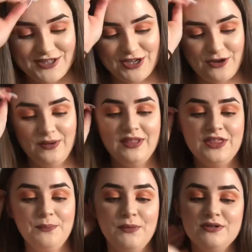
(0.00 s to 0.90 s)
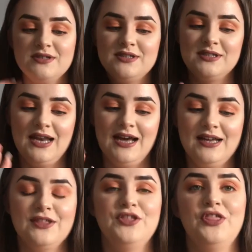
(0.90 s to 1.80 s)
So the most,
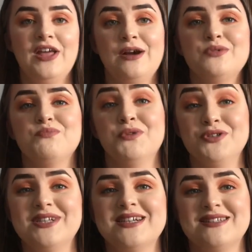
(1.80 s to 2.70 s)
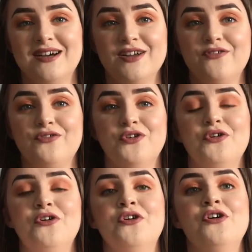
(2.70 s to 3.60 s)
like, the thing I was most excited
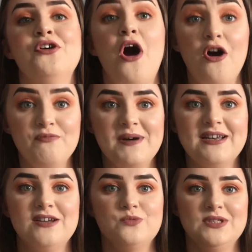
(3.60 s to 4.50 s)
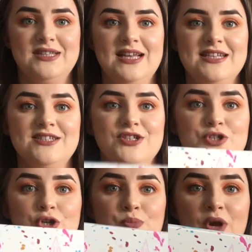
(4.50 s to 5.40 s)
for off my dad was this, the
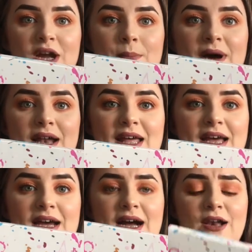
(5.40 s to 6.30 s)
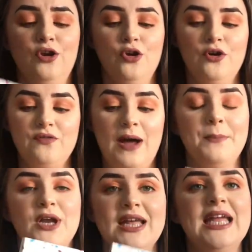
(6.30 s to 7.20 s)
Jawbreaker palette. I love, I'm
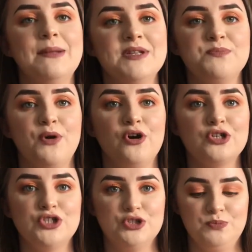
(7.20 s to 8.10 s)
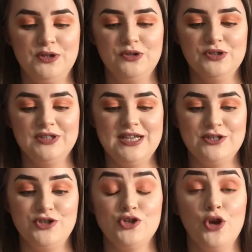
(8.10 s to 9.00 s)
going to keep this box just because
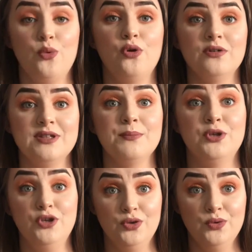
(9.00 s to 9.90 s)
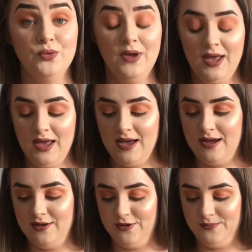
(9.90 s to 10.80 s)
it's so goddamn cute.
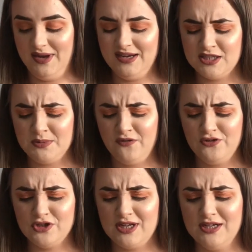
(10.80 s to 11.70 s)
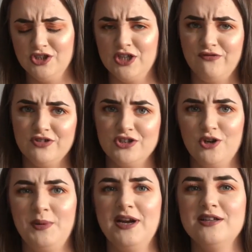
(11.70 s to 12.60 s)
Um, and it's my first, like, Jeffree
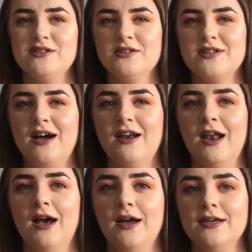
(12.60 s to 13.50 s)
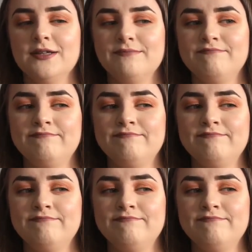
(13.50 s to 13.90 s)
Star palette, so it's kind of like,